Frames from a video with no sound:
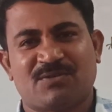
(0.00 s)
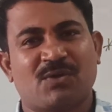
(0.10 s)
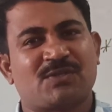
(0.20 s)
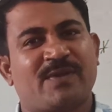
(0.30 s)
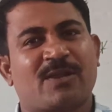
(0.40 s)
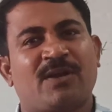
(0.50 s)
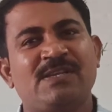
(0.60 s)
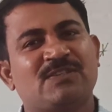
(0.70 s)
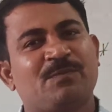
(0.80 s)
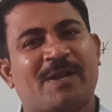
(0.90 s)
Those we are
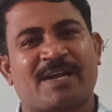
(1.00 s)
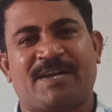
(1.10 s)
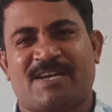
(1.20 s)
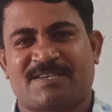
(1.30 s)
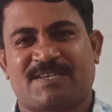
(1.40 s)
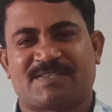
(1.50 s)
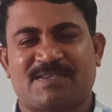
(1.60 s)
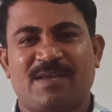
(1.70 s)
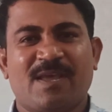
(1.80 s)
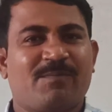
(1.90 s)
calling superconductors.
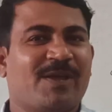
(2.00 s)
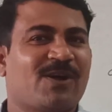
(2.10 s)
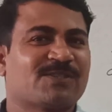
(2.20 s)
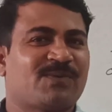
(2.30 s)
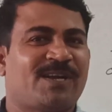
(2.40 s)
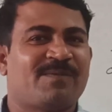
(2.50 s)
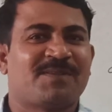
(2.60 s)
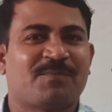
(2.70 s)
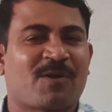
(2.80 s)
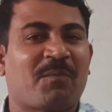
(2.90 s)
Because one of
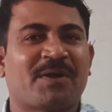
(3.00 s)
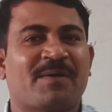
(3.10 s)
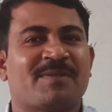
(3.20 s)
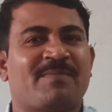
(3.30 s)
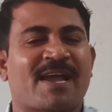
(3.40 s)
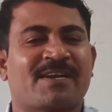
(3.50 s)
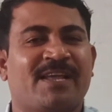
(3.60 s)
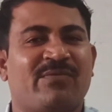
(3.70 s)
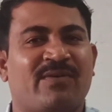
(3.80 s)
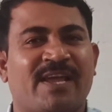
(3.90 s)
the property of the
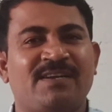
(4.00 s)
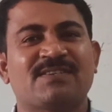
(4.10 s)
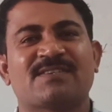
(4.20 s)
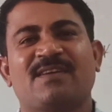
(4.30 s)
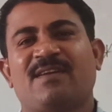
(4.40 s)
magnetic field lines